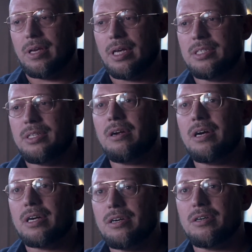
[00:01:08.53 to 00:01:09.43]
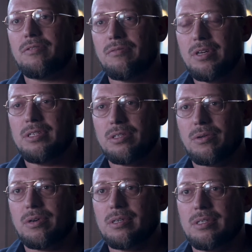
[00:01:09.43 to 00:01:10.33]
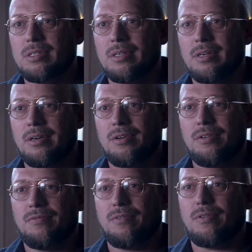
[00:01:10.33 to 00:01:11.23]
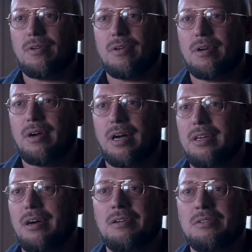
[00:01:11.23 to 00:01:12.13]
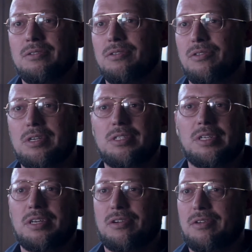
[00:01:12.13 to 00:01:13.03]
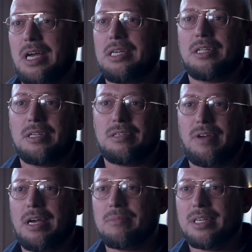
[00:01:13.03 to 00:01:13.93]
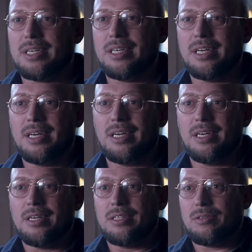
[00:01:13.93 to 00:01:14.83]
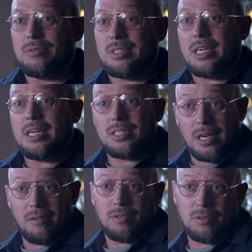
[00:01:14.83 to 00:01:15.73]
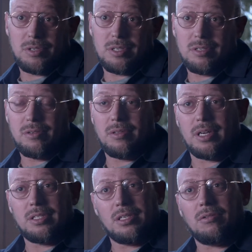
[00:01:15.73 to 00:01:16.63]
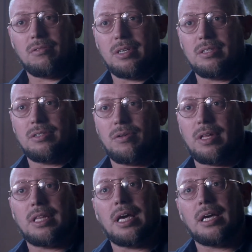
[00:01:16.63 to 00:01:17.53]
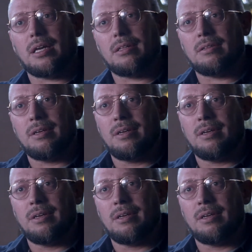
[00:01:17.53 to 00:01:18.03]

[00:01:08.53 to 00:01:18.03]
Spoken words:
Is there a good resource for a young Christian creationist family to teach evolution to their children so that they can,